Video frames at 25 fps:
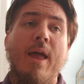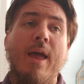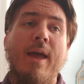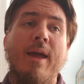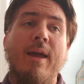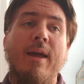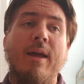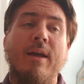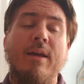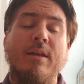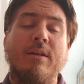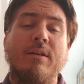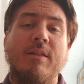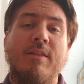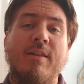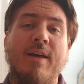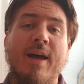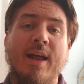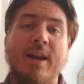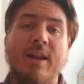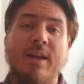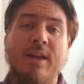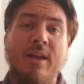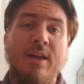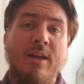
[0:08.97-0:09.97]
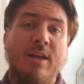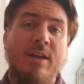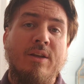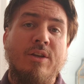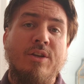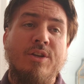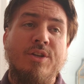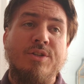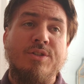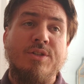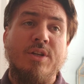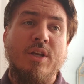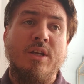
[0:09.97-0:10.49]
and that
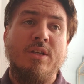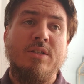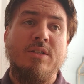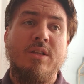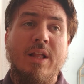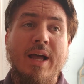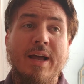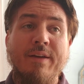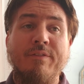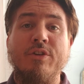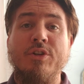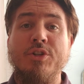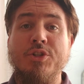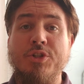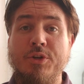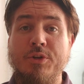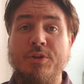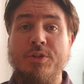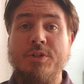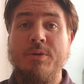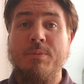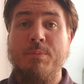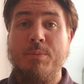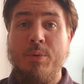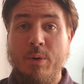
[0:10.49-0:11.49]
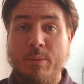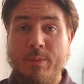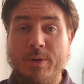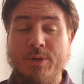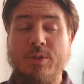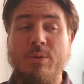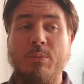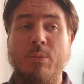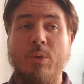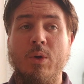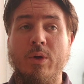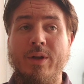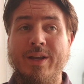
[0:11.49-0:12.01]
is, is life insurance
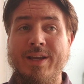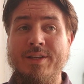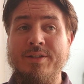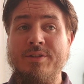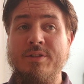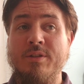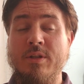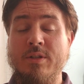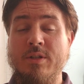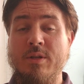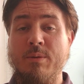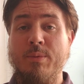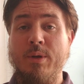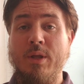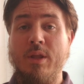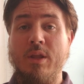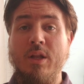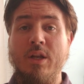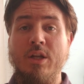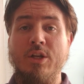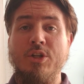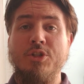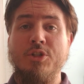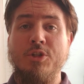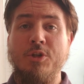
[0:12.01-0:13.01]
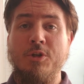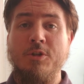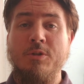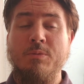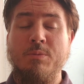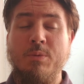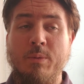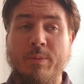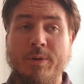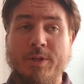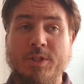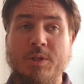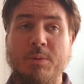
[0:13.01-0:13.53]
permissible? Is disability insurance
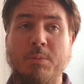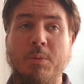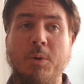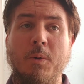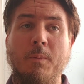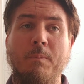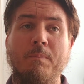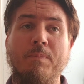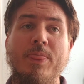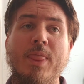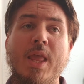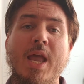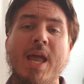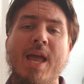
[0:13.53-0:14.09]
permissible?